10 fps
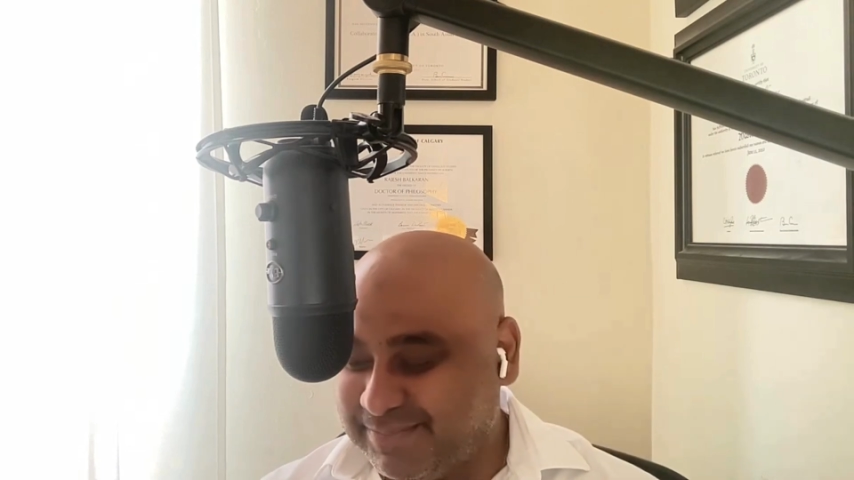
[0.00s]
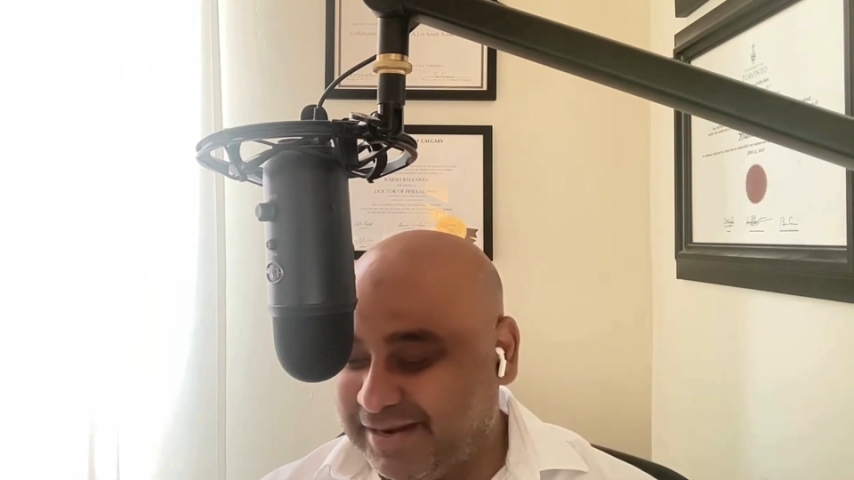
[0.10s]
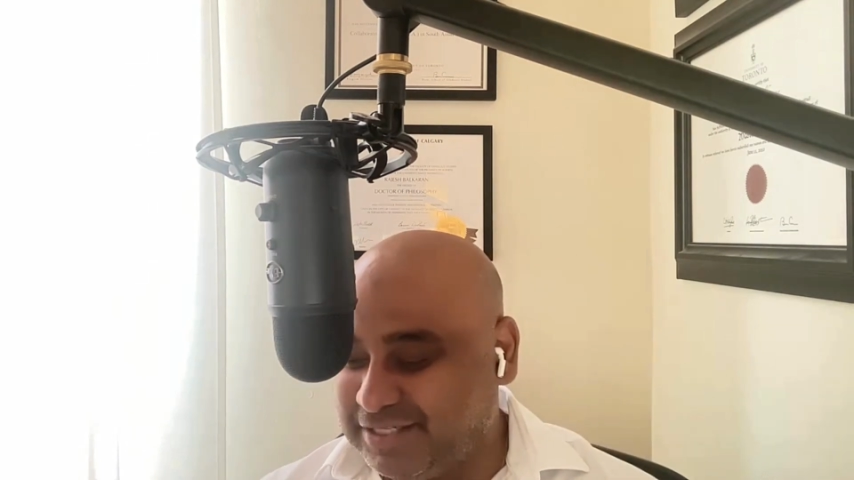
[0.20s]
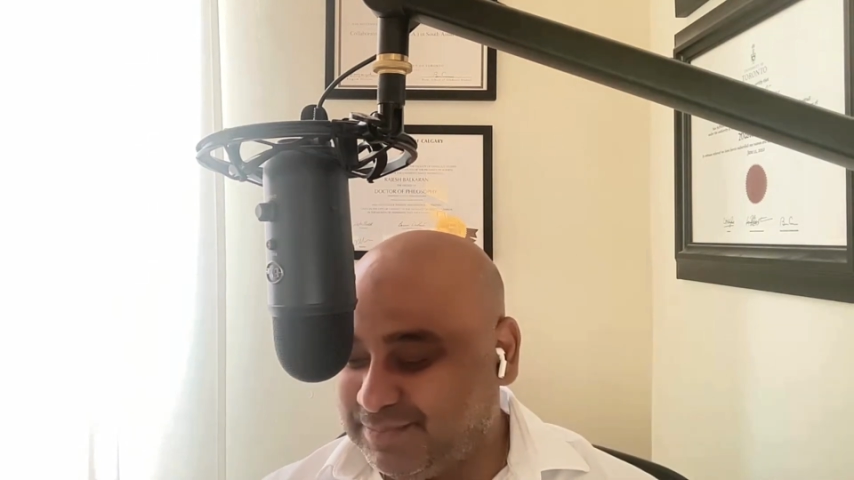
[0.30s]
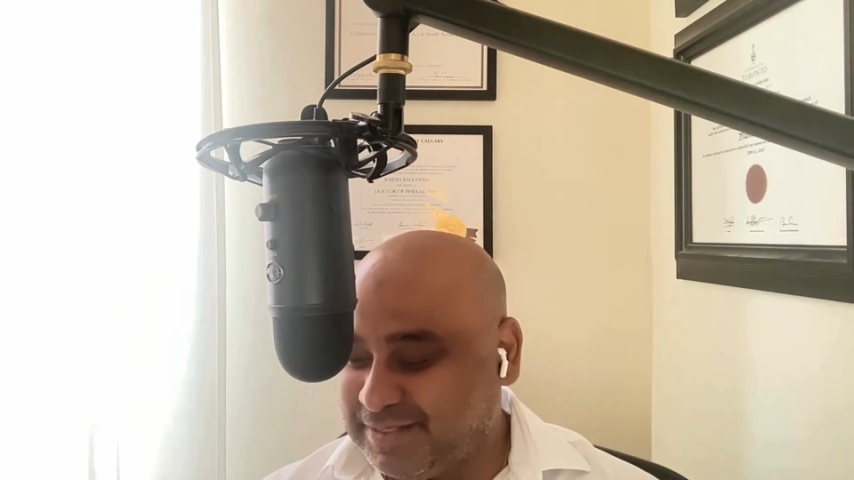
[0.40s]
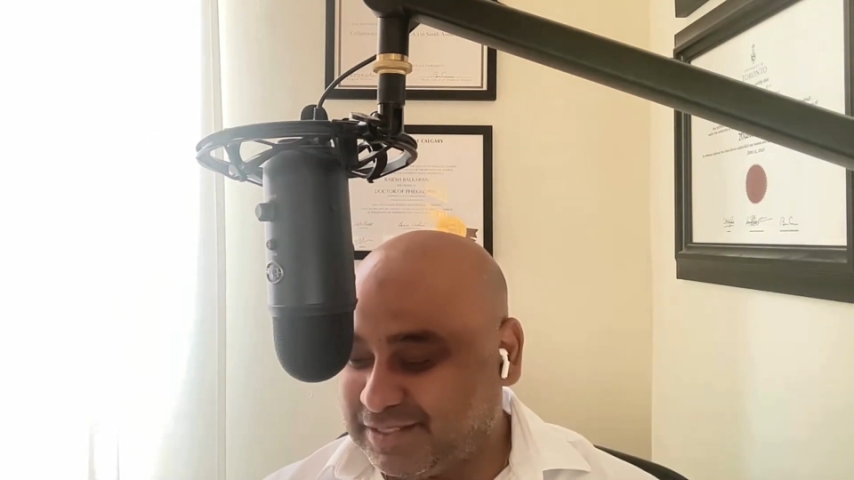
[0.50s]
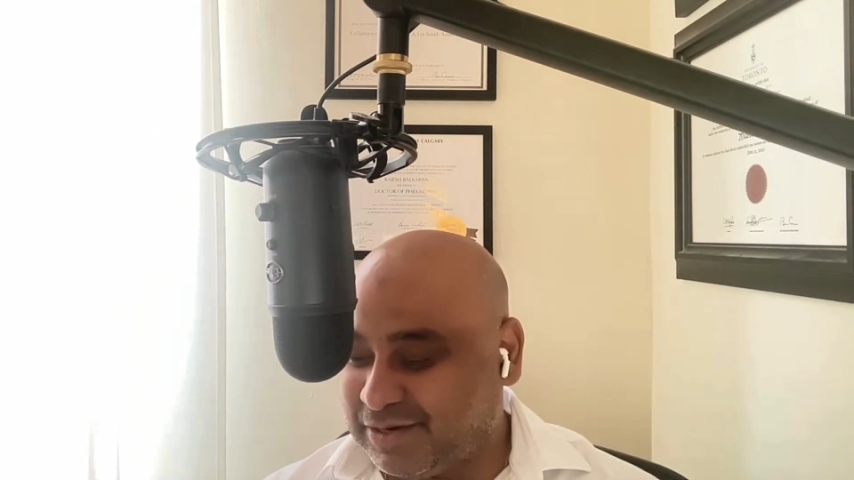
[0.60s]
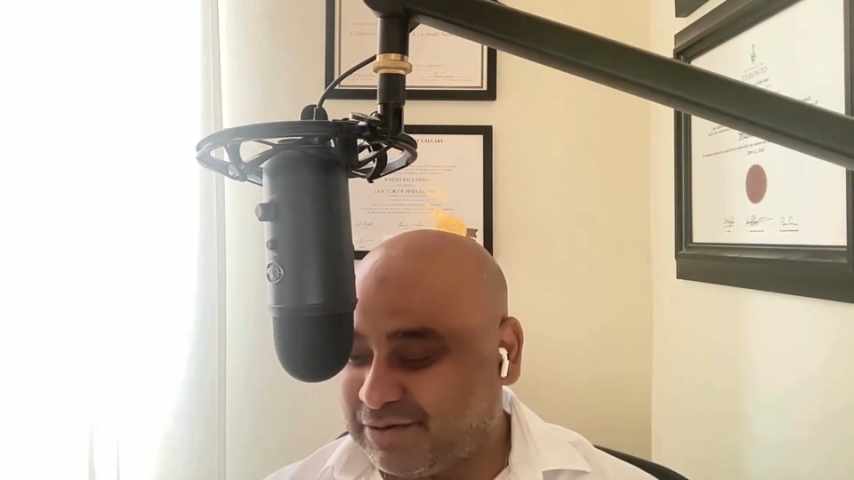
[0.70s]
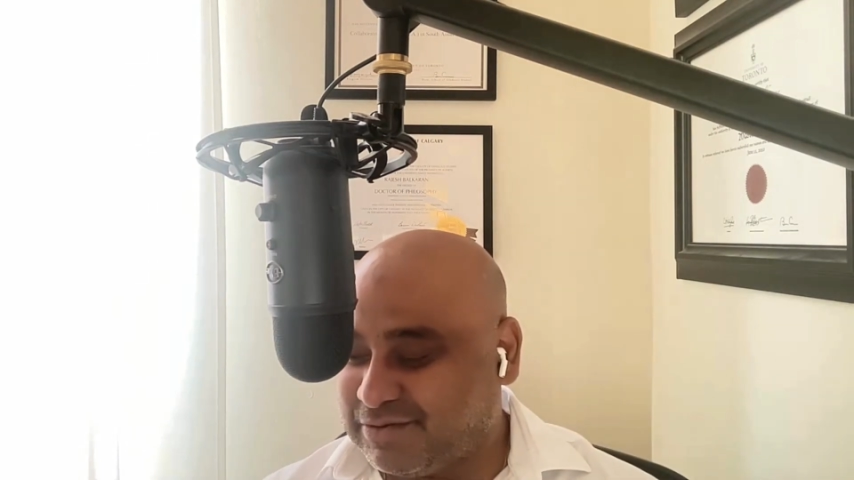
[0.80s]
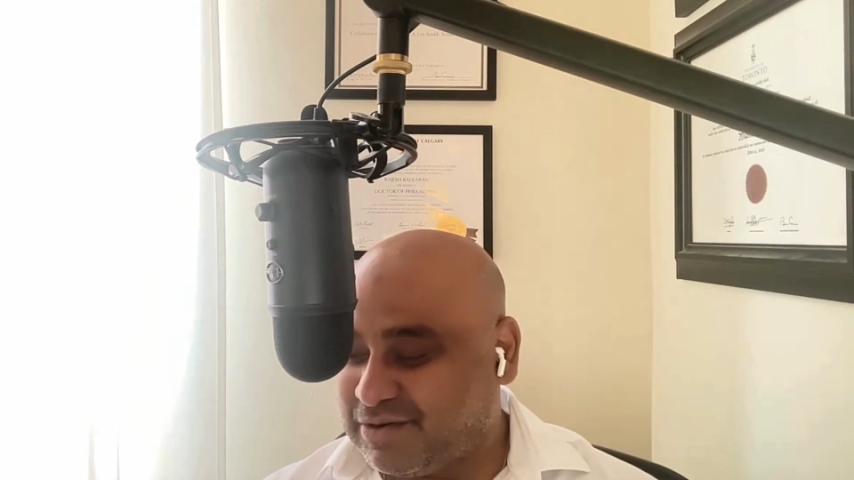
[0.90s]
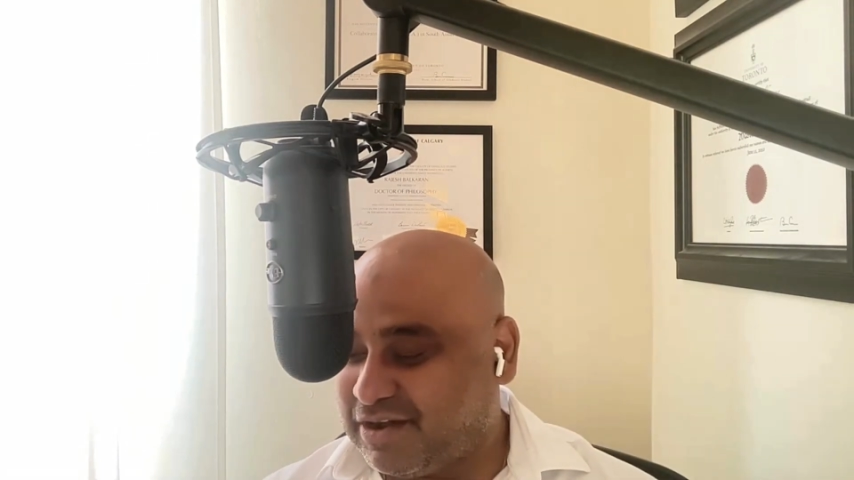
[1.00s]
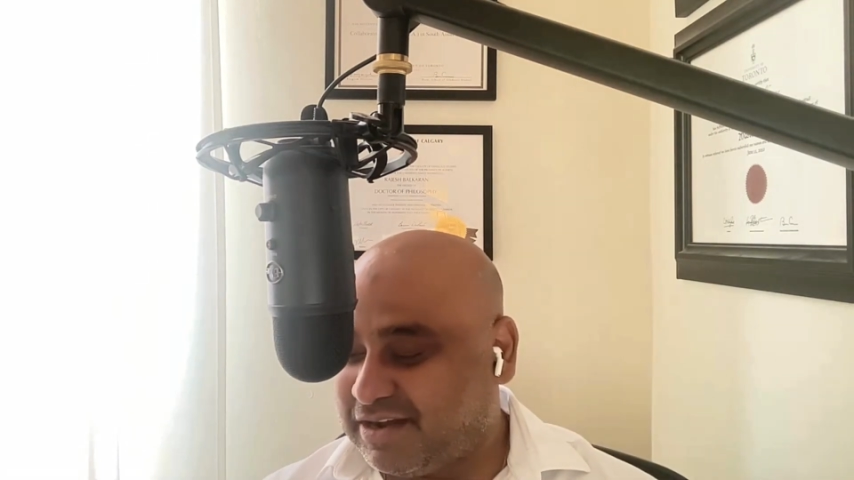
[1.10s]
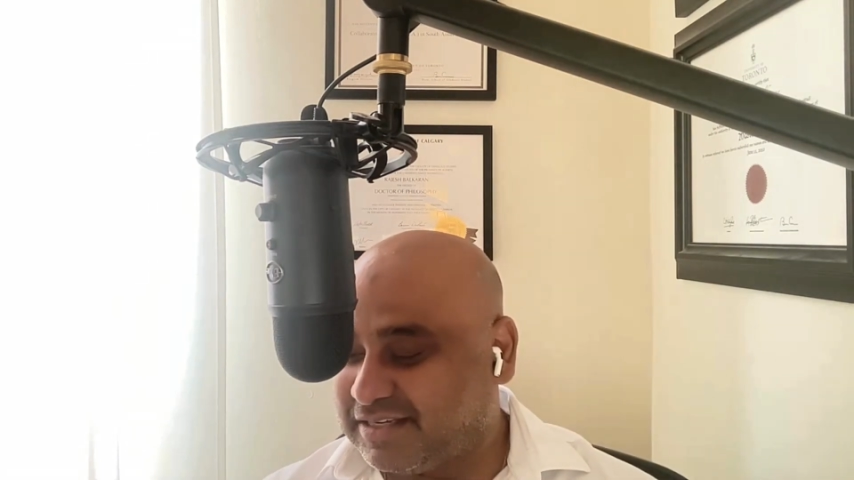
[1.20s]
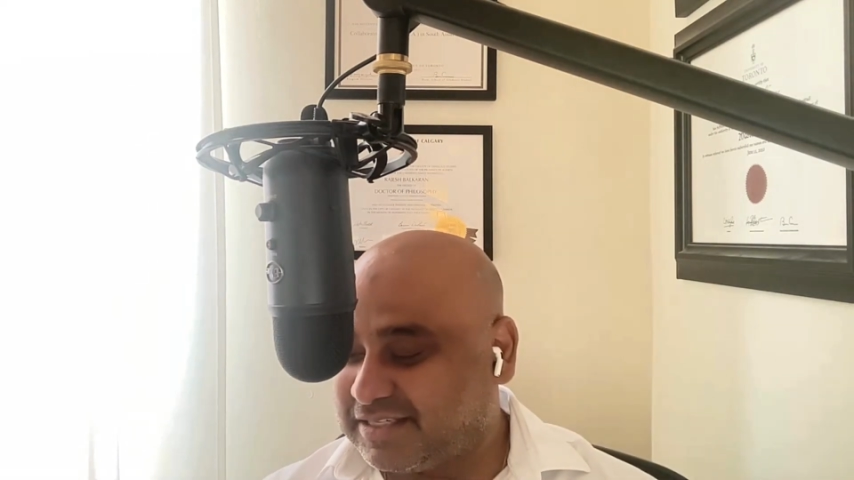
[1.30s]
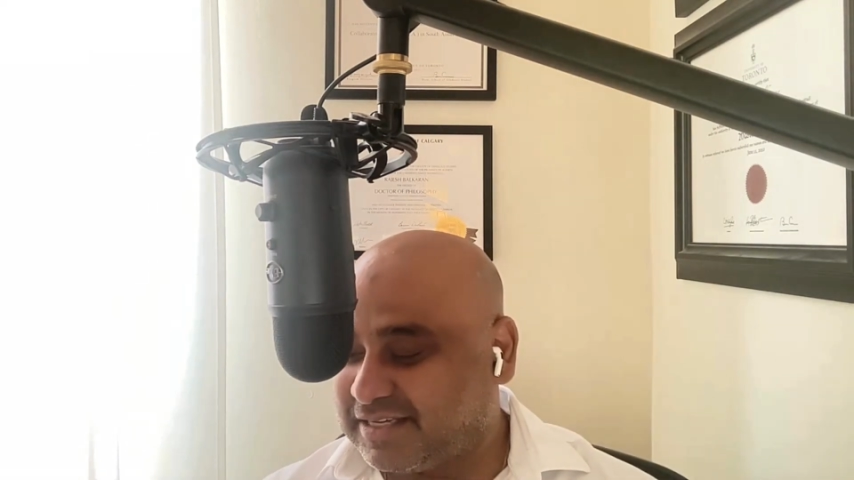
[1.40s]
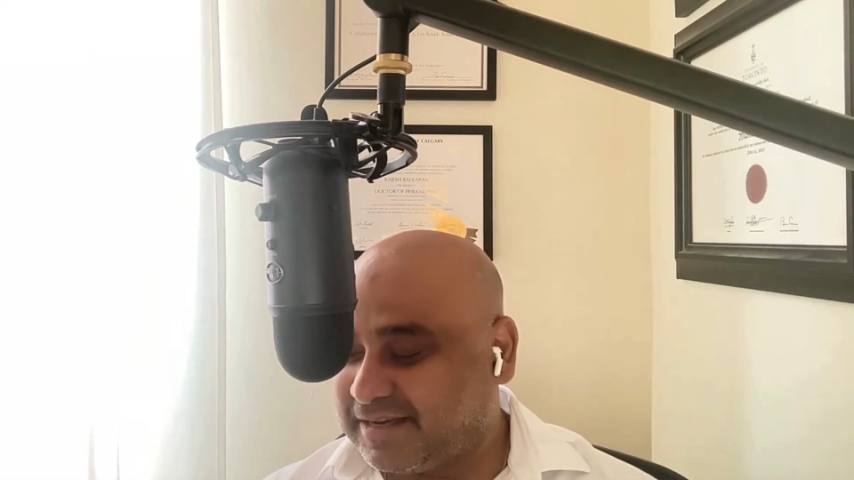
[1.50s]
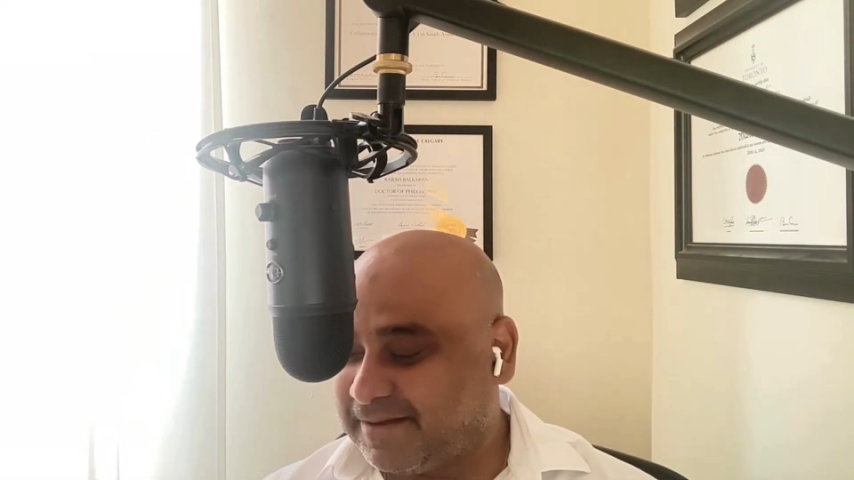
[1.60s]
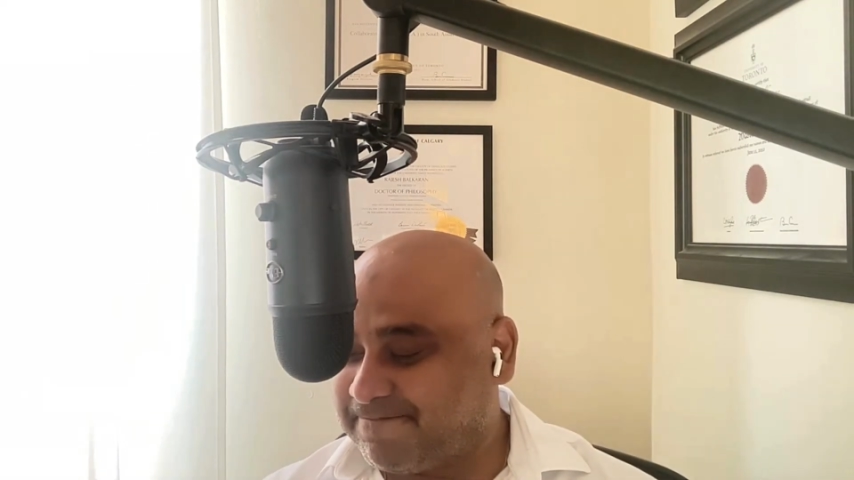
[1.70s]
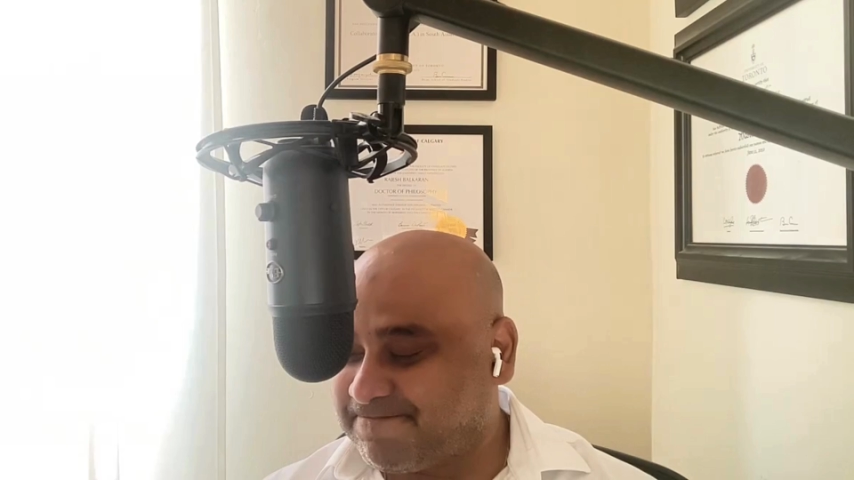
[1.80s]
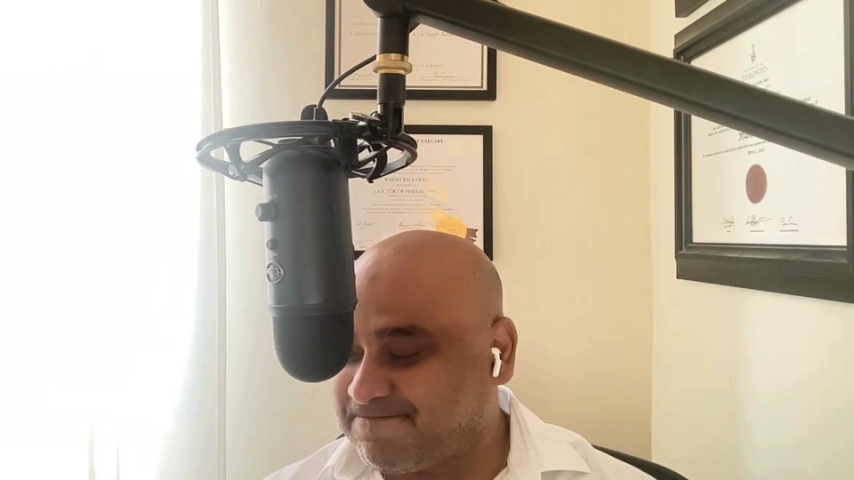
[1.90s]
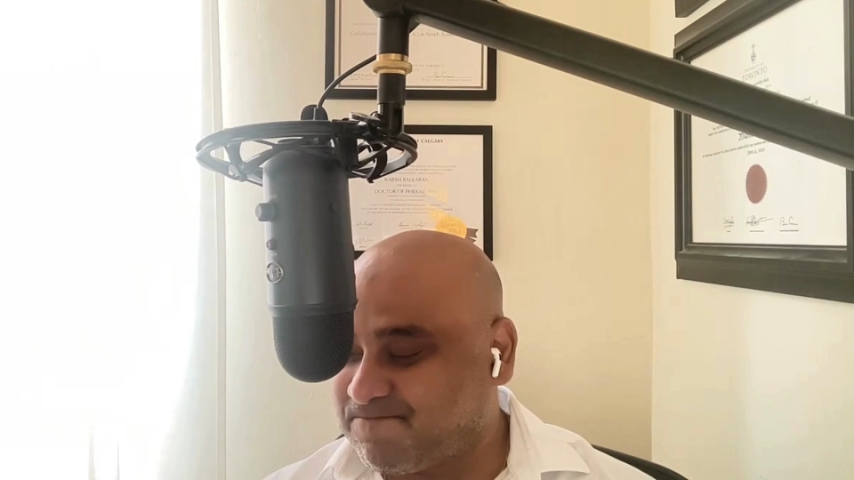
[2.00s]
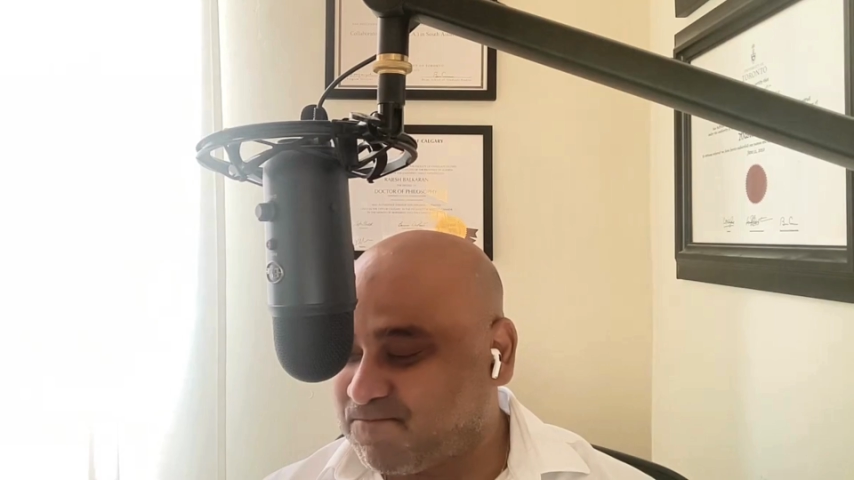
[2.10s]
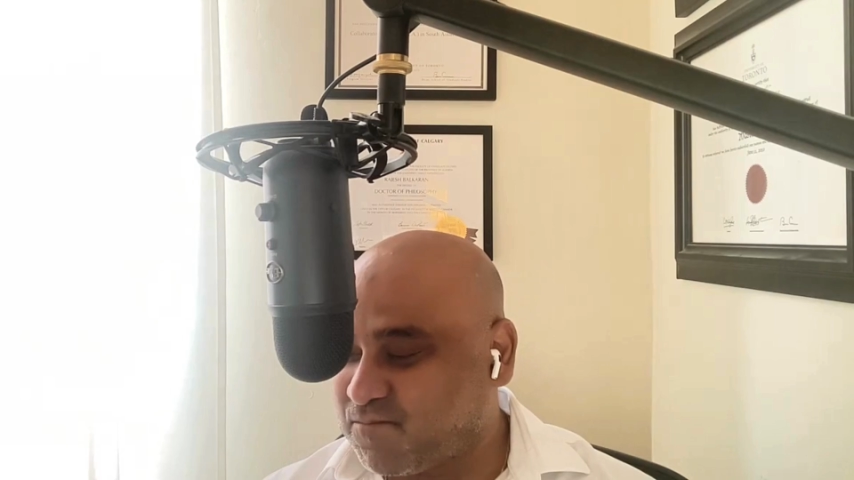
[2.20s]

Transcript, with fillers: Punishments are not um,